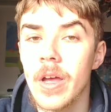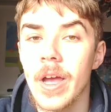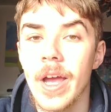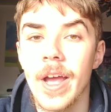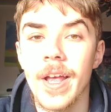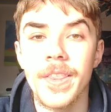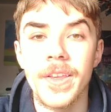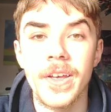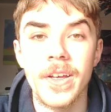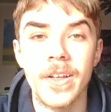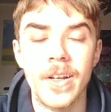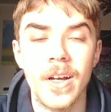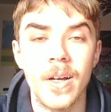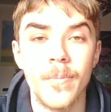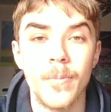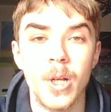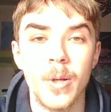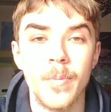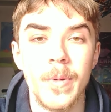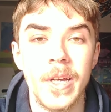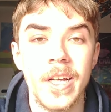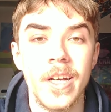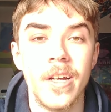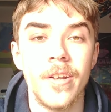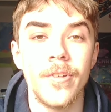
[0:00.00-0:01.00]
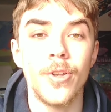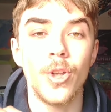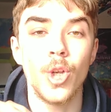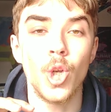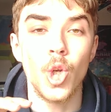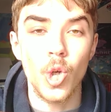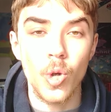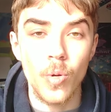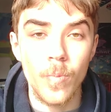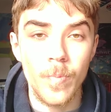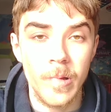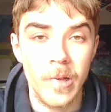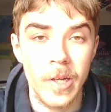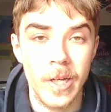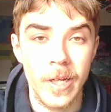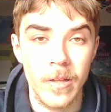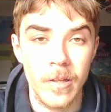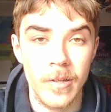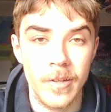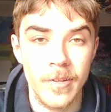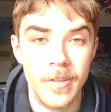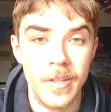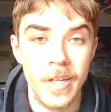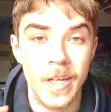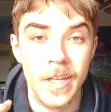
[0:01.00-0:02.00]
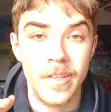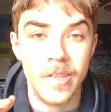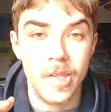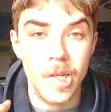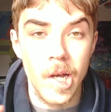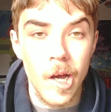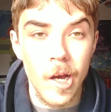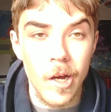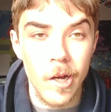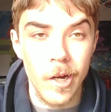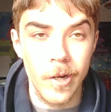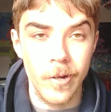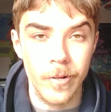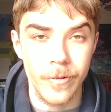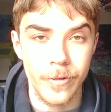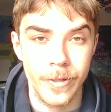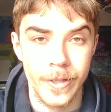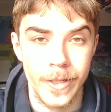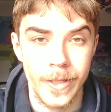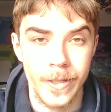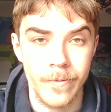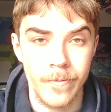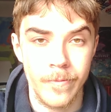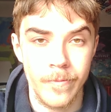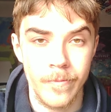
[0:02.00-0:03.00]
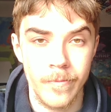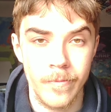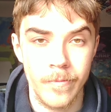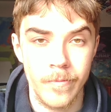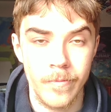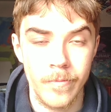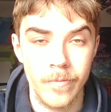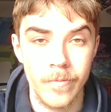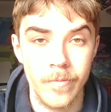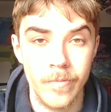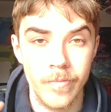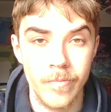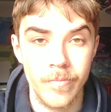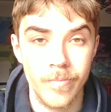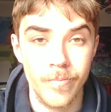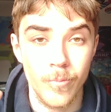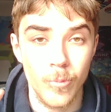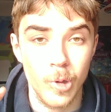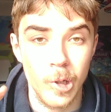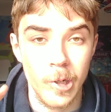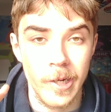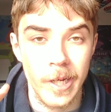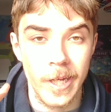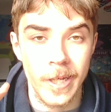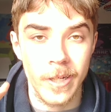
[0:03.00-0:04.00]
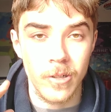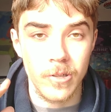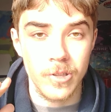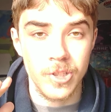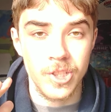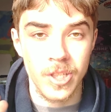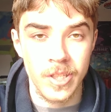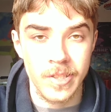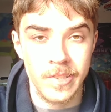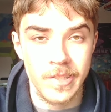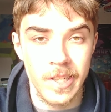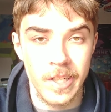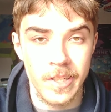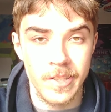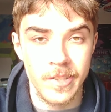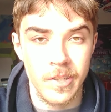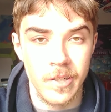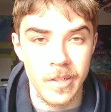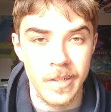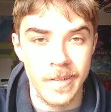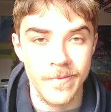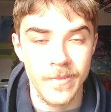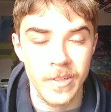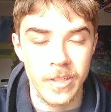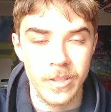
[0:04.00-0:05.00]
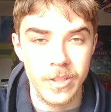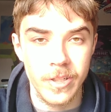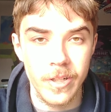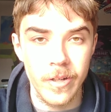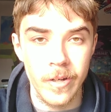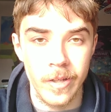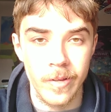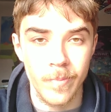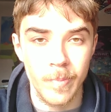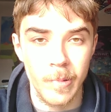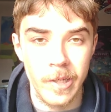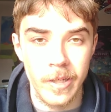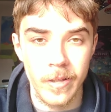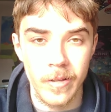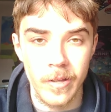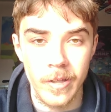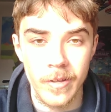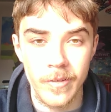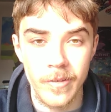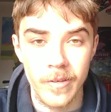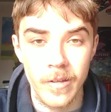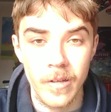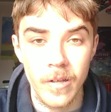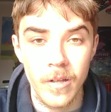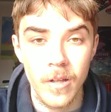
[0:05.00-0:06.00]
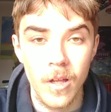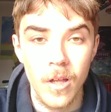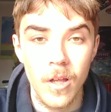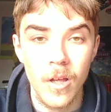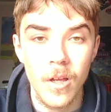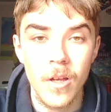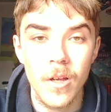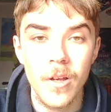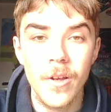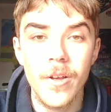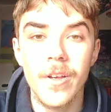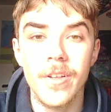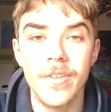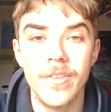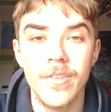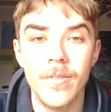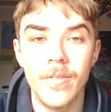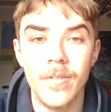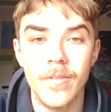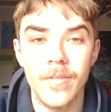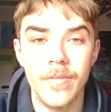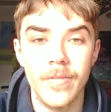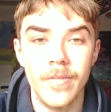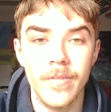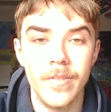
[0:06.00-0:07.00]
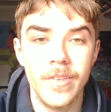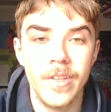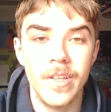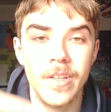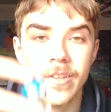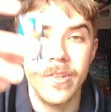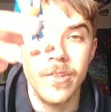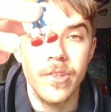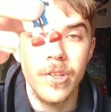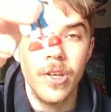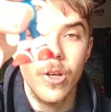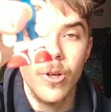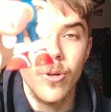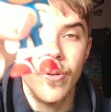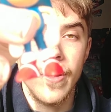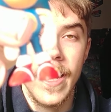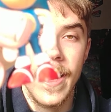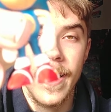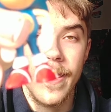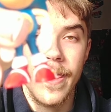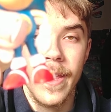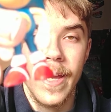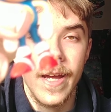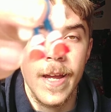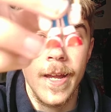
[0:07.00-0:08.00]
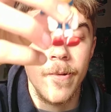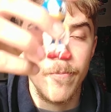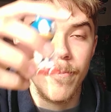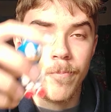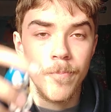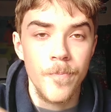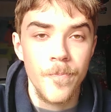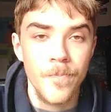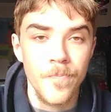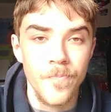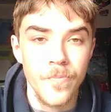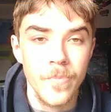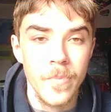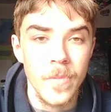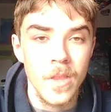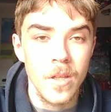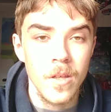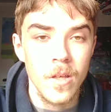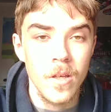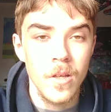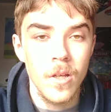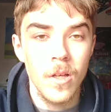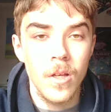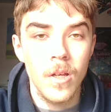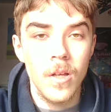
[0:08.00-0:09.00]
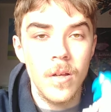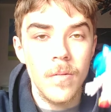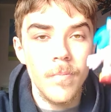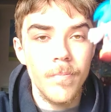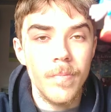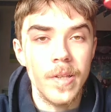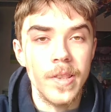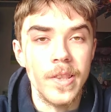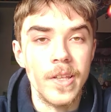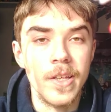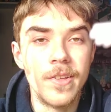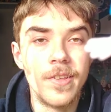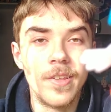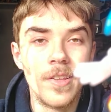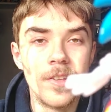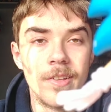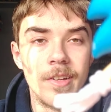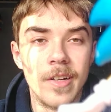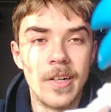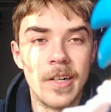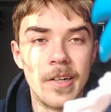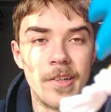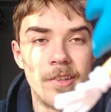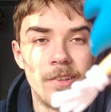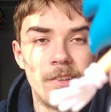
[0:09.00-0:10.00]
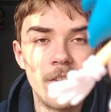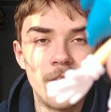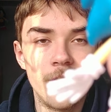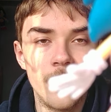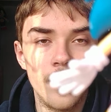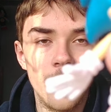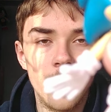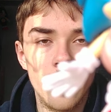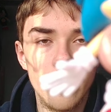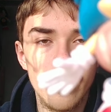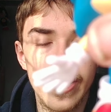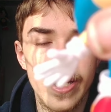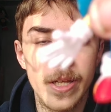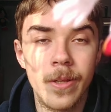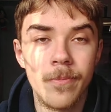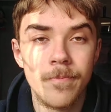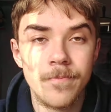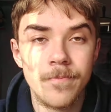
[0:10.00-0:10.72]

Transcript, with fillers: And then I'm going to make a new playlist entirely where it'll just say Sonic and Series playlist. Because season two had that. But this is uh, season three.